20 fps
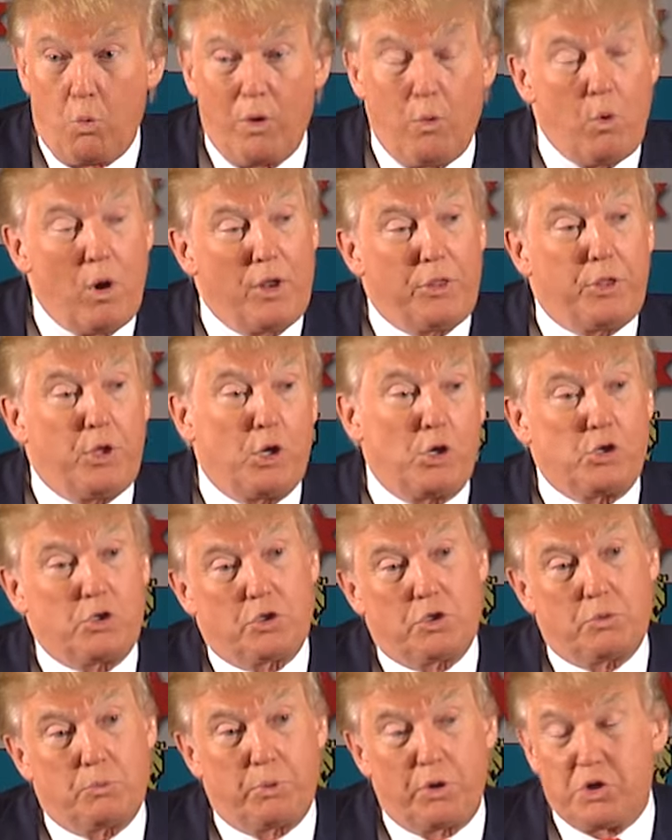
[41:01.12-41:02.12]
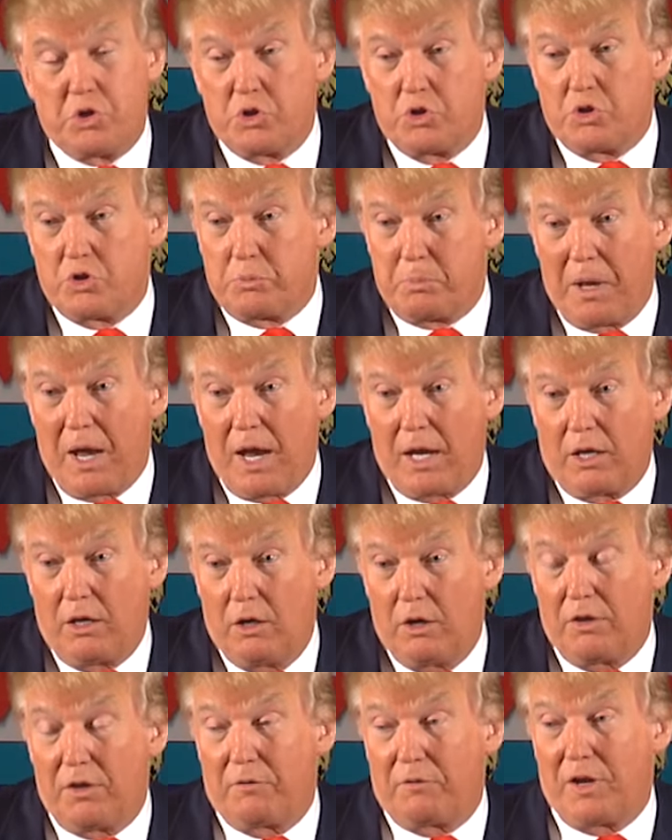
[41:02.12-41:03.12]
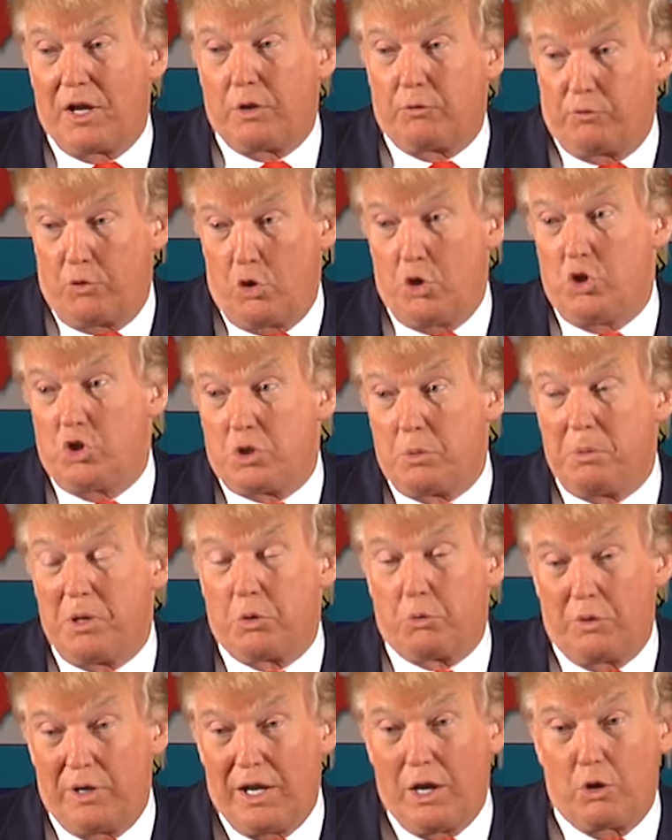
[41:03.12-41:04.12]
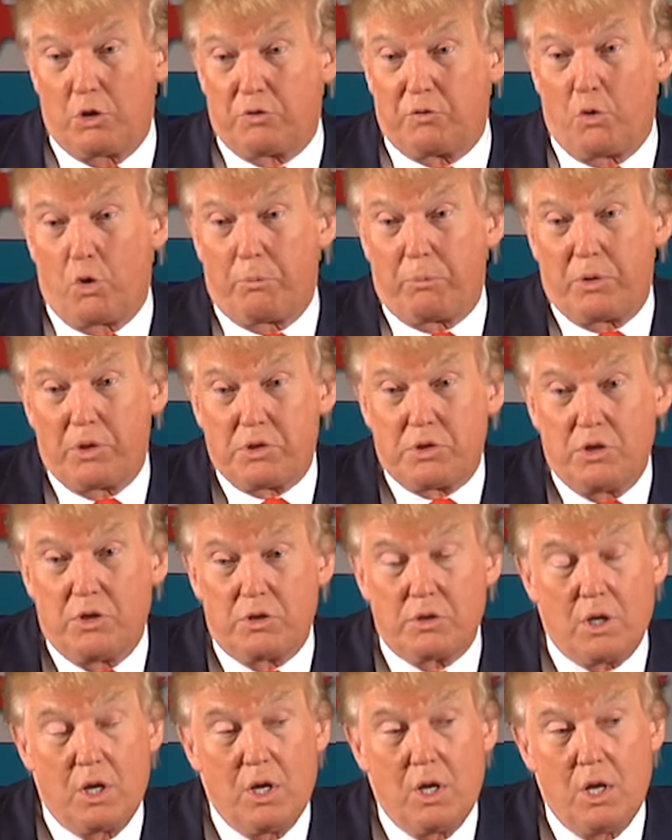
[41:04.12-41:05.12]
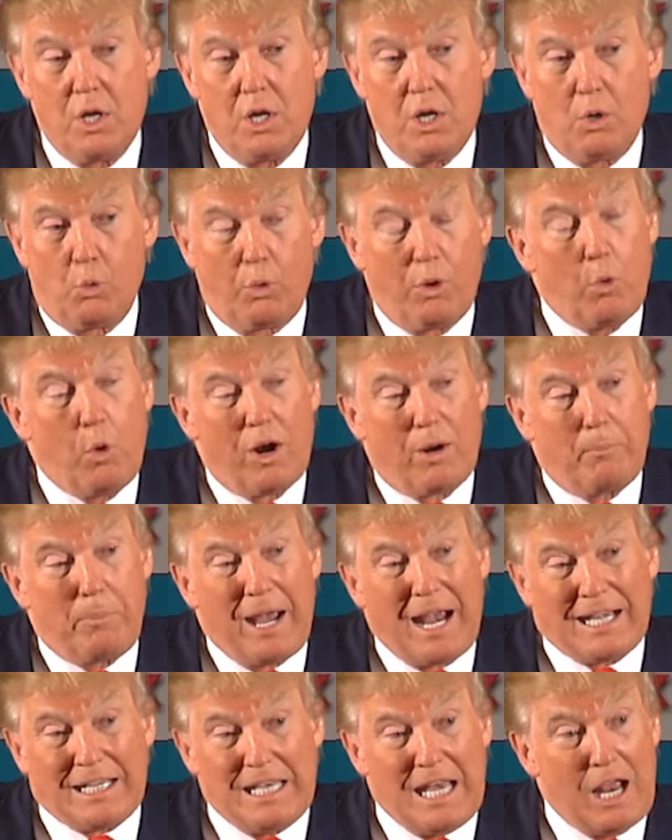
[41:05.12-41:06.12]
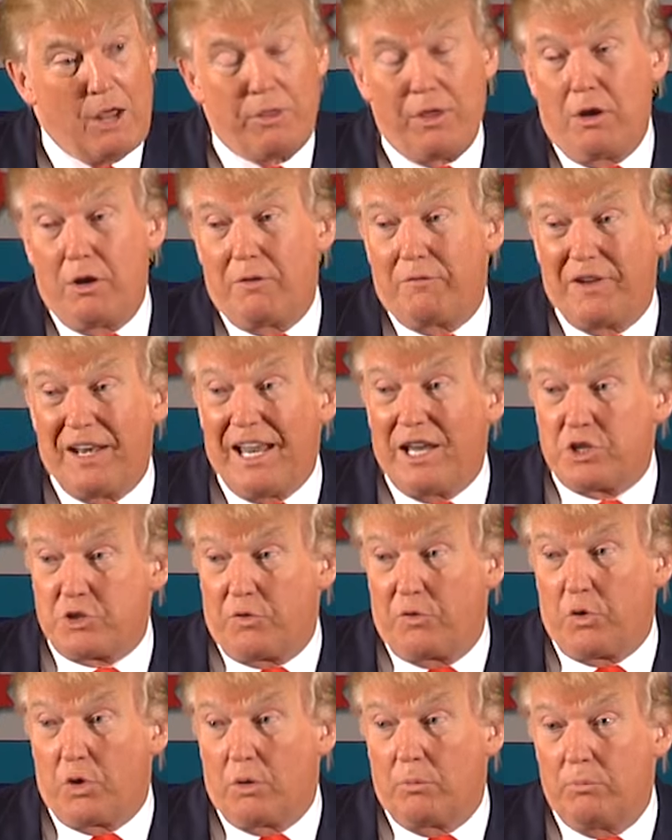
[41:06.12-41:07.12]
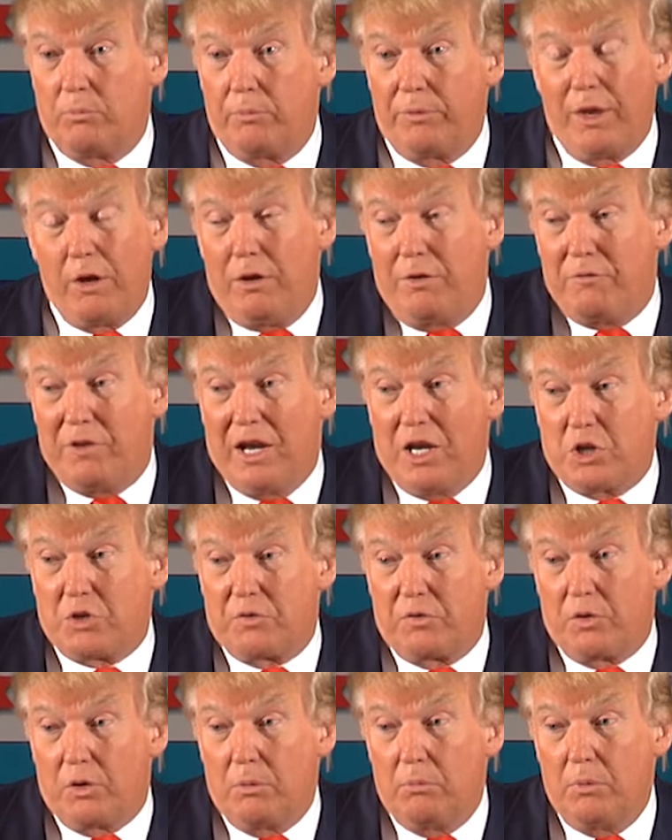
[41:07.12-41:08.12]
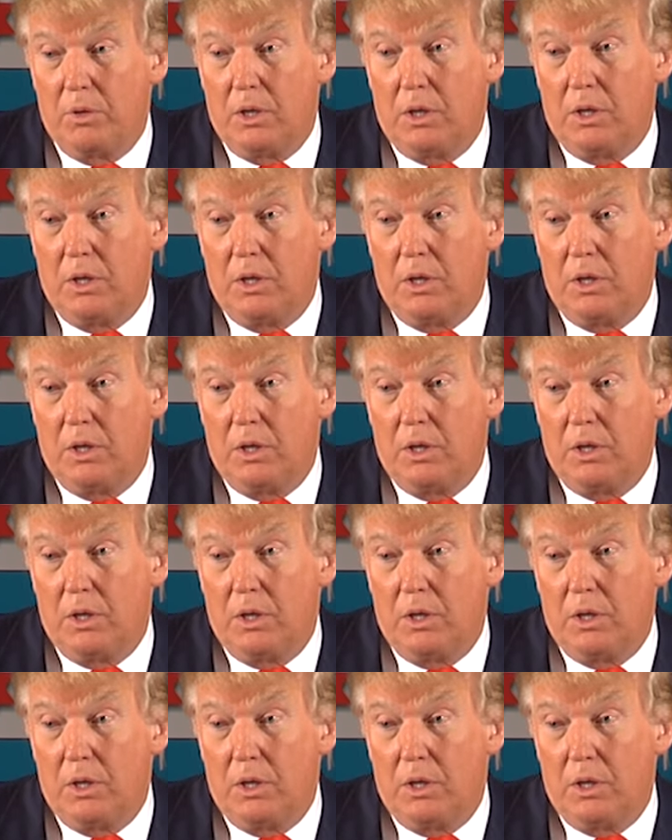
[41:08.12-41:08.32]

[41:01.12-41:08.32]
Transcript: we want those prisoners back. You know, they've got four, used to be three, now it's four prisoners. We want them back now. They don't even ask for them. They don't even ask for them.